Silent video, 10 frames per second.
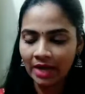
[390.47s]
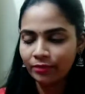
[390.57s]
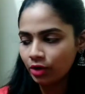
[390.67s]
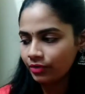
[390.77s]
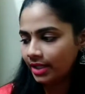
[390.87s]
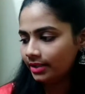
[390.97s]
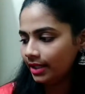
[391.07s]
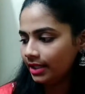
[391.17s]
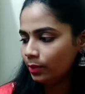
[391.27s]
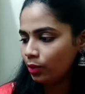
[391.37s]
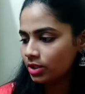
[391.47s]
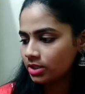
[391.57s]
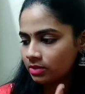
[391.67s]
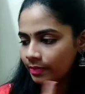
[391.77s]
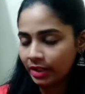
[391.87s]
I've not read any
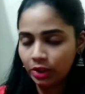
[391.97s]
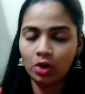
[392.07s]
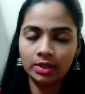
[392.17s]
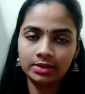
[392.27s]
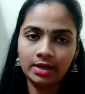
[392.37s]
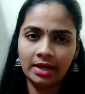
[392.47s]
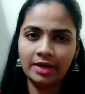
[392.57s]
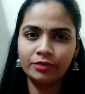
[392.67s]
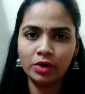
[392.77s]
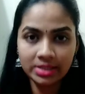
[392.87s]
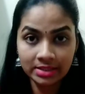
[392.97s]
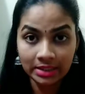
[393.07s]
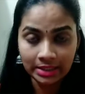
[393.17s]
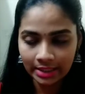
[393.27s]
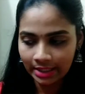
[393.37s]
books by the author and I've not
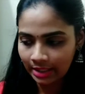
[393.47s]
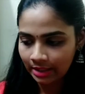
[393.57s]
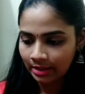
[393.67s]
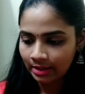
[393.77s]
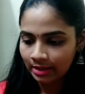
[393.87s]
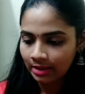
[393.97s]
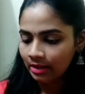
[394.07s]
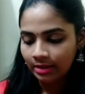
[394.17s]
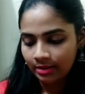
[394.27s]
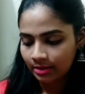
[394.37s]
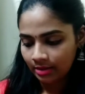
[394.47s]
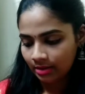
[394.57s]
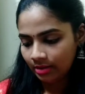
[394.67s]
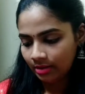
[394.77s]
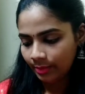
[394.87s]
seen any.
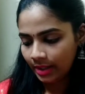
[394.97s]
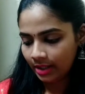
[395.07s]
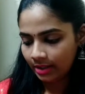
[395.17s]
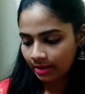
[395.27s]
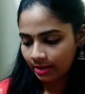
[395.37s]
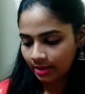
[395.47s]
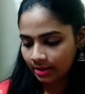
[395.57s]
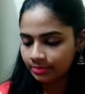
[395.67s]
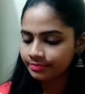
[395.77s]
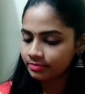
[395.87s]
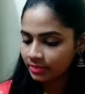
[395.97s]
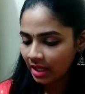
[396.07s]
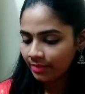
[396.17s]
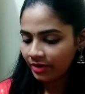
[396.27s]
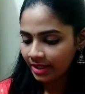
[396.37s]
But uh,
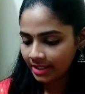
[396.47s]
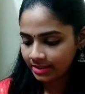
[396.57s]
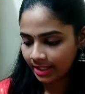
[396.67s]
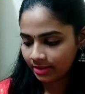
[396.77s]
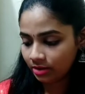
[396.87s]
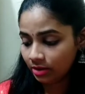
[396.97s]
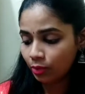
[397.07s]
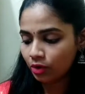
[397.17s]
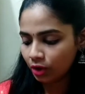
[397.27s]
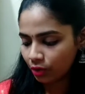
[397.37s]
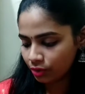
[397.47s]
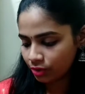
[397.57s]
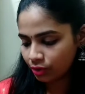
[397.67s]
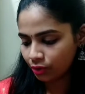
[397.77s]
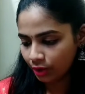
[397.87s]
I'm very excited. The book
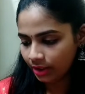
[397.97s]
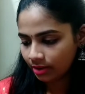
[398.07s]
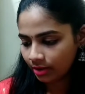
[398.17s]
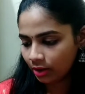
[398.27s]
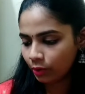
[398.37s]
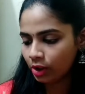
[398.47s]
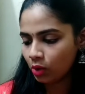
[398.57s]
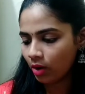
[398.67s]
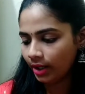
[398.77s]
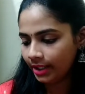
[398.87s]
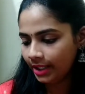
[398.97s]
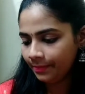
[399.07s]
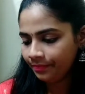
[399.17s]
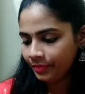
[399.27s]
looks good, good in quality.